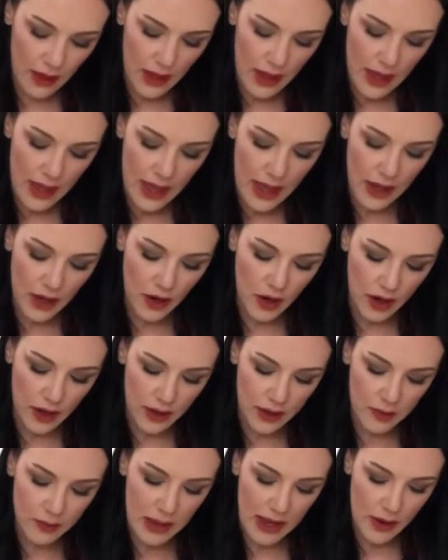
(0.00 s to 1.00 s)
and garlic
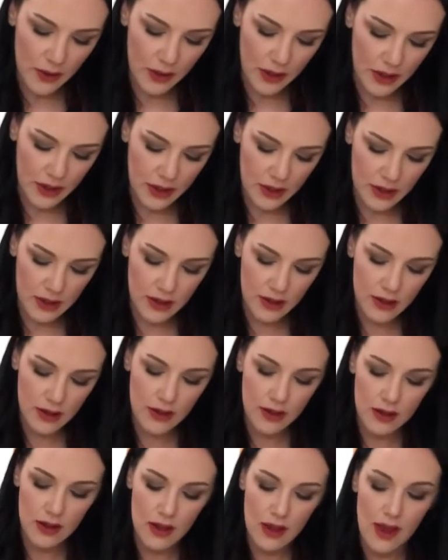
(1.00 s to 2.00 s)
powder,
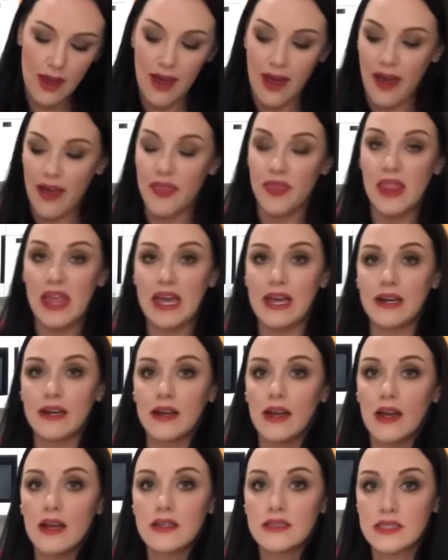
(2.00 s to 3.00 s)
and then
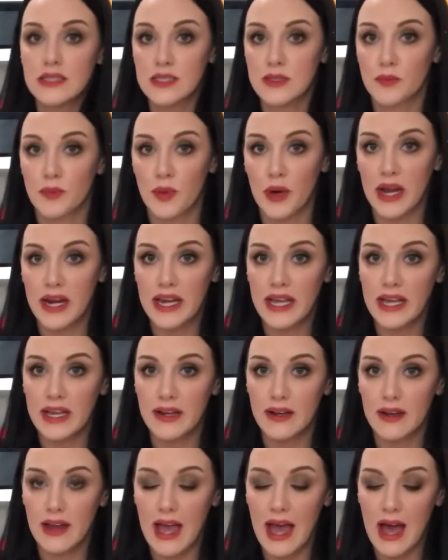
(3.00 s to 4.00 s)
spread it
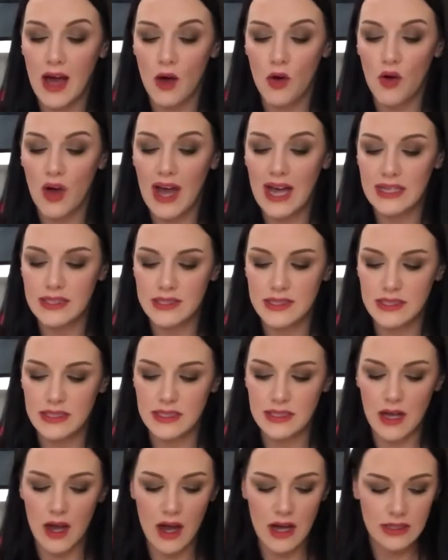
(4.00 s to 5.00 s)
out as a
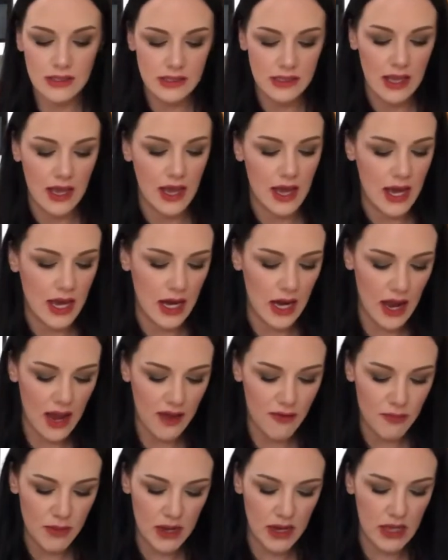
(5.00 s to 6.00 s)
sauce, and I've
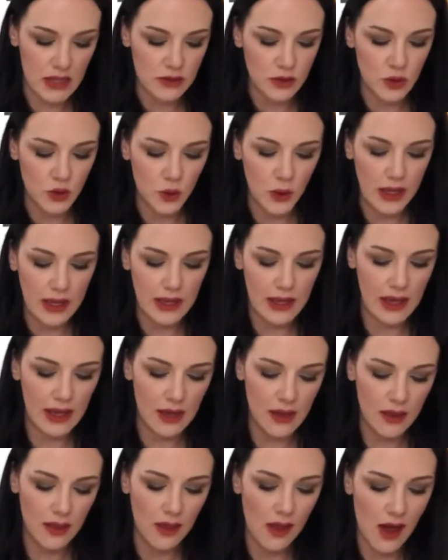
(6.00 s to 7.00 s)
been enjoying it a
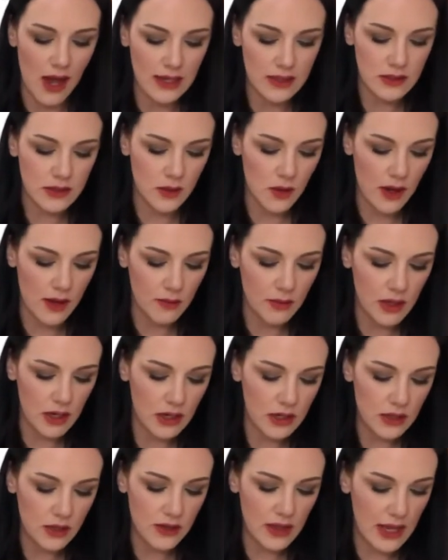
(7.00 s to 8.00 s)
lot. So I'm gonna
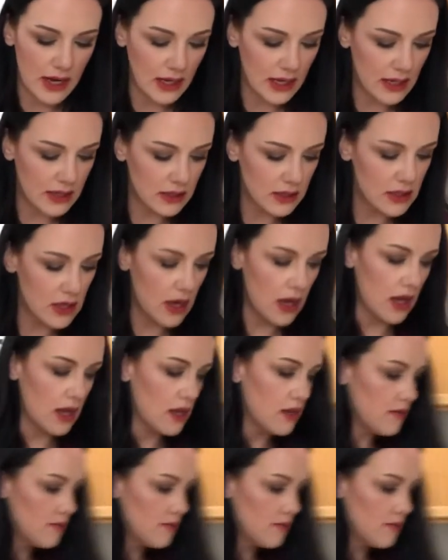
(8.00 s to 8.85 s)
do that again tonight.